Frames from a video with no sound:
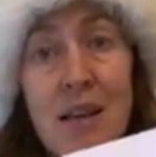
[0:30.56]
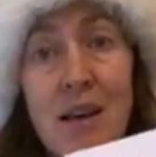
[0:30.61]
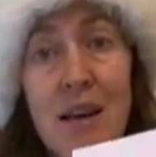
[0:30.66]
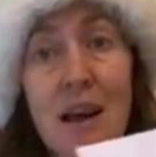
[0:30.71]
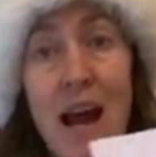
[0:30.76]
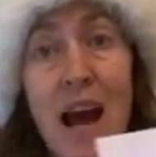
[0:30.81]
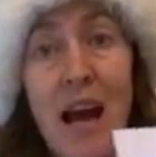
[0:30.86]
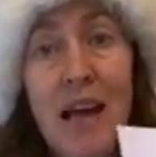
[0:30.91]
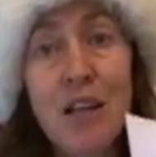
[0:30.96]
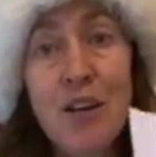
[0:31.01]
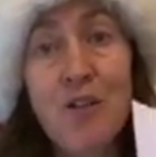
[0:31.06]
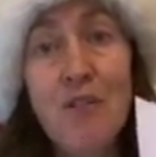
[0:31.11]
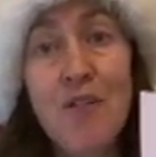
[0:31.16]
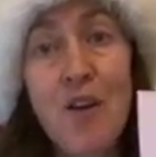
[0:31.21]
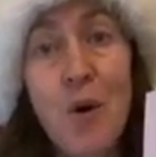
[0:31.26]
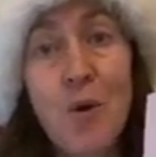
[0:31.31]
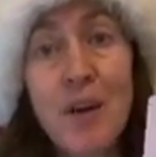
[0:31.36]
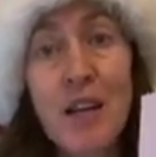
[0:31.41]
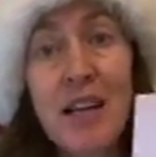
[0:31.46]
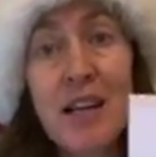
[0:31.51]
and you
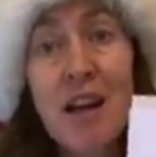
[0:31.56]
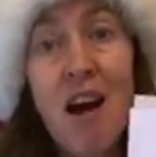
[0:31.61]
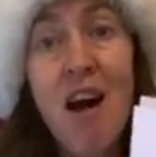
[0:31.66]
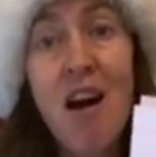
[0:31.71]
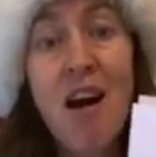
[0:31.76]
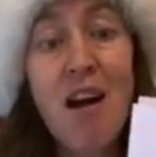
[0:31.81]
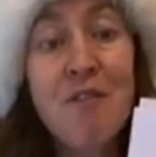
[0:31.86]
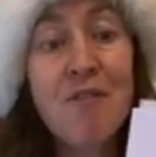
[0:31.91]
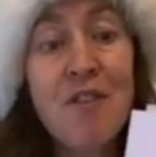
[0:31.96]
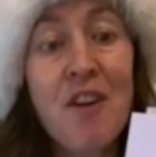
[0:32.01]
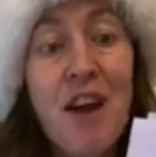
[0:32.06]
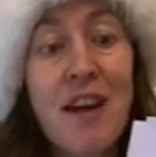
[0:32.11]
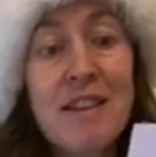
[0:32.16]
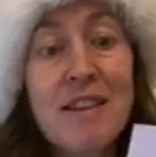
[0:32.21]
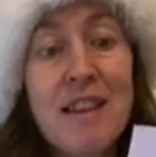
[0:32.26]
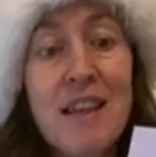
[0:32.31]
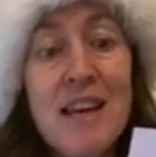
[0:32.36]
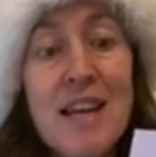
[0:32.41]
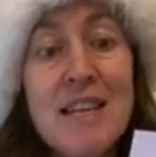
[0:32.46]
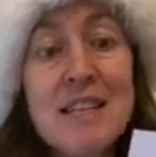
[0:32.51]
fold it in half like
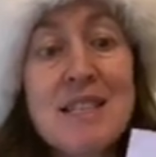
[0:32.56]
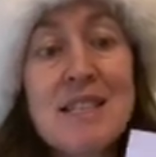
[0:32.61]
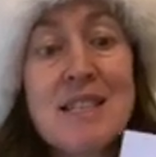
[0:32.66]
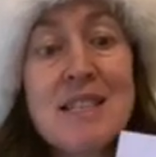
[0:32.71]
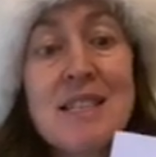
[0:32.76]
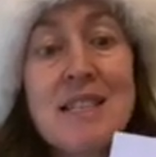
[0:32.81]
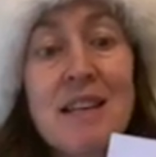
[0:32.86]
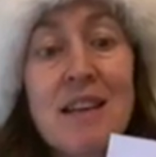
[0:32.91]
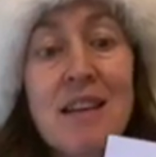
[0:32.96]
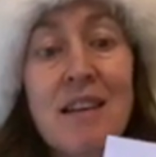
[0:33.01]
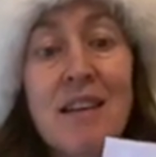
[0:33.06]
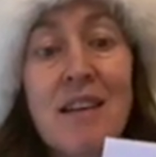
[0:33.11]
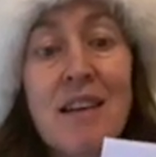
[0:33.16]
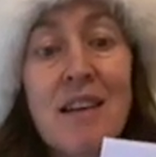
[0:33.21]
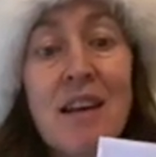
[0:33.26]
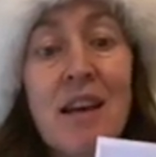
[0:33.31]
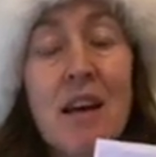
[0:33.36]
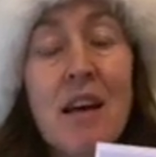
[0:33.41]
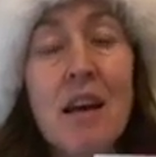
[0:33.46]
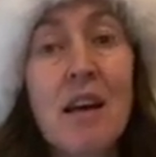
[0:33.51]
this.
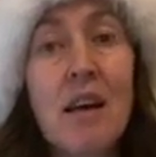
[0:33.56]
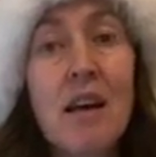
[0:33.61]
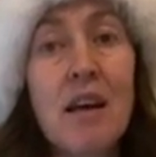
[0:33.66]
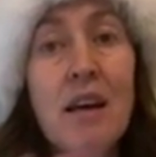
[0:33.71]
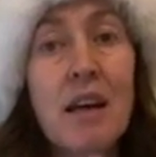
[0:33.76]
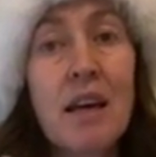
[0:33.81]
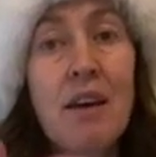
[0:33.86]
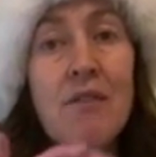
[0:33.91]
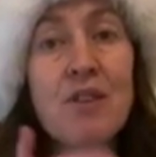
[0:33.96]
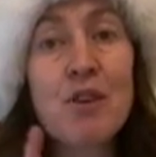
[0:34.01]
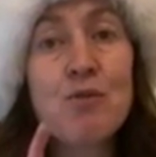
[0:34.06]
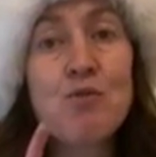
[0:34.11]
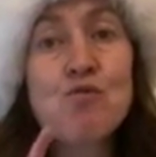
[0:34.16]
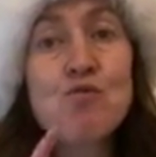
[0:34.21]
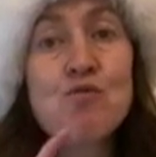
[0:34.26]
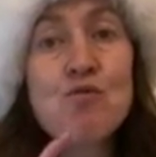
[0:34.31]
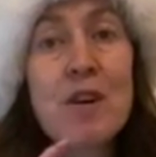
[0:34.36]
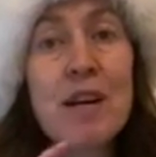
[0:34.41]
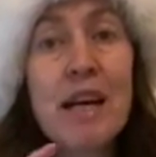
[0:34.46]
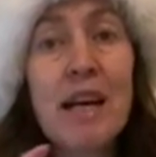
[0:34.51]
Give it a
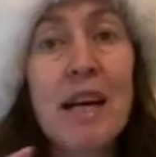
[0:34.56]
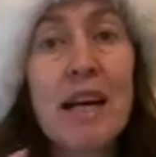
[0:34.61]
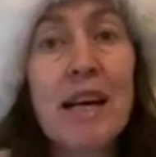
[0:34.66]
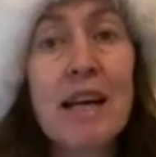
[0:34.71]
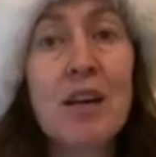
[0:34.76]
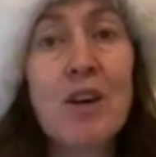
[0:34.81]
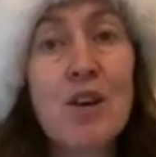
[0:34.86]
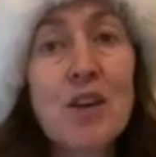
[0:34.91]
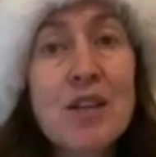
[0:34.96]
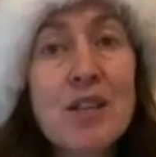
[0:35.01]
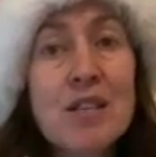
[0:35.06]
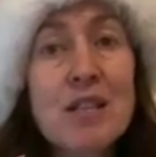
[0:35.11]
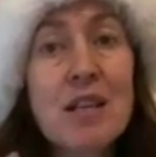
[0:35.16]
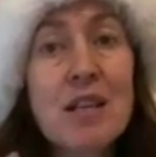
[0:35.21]
really good